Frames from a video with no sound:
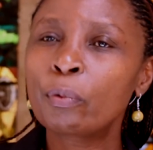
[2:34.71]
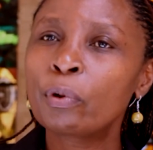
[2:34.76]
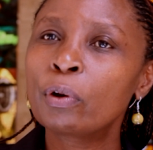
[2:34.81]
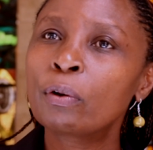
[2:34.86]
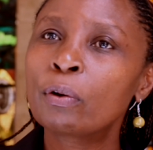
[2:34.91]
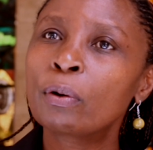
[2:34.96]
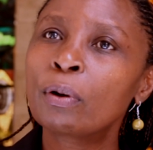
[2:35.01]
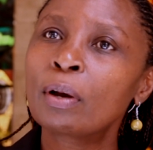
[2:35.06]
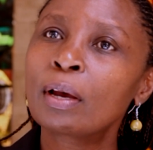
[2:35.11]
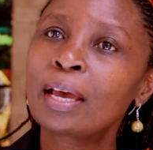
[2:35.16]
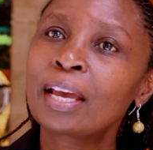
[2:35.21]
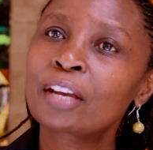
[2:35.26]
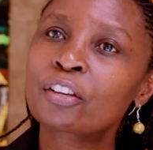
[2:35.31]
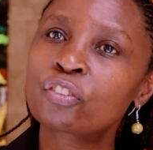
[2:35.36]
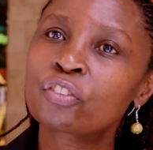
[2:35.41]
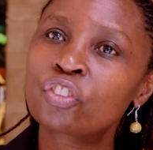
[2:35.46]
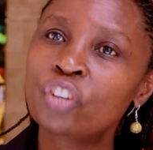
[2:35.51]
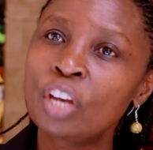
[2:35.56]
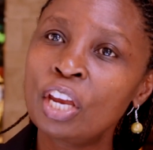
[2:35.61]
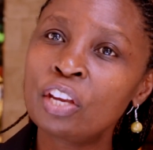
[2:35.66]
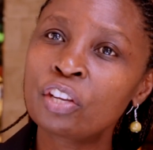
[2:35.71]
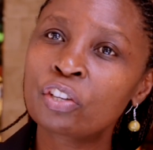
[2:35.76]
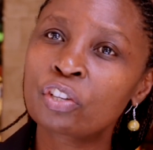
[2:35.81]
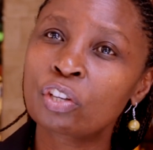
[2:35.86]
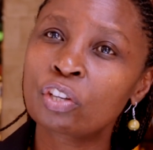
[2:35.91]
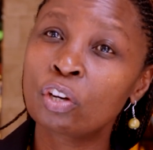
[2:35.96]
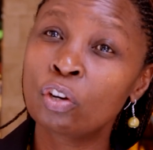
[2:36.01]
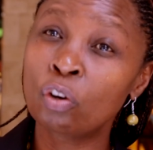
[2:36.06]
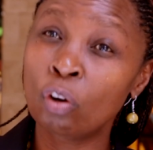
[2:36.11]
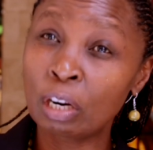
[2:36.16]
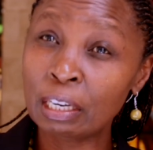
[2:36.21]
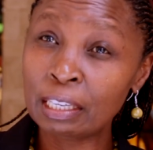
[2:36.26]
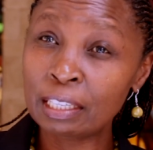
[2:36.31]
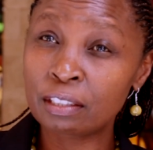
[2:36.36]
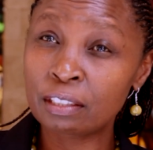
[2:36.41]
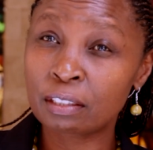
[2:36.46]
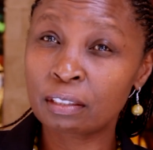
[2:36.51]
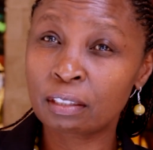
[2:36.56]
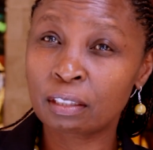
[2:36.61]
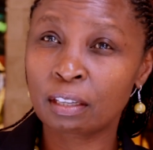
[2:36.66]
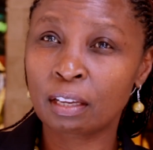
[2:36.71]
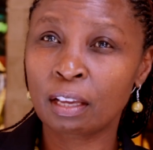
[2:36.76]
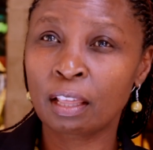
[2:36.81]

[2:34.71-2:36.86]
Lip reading: will exchange knowledge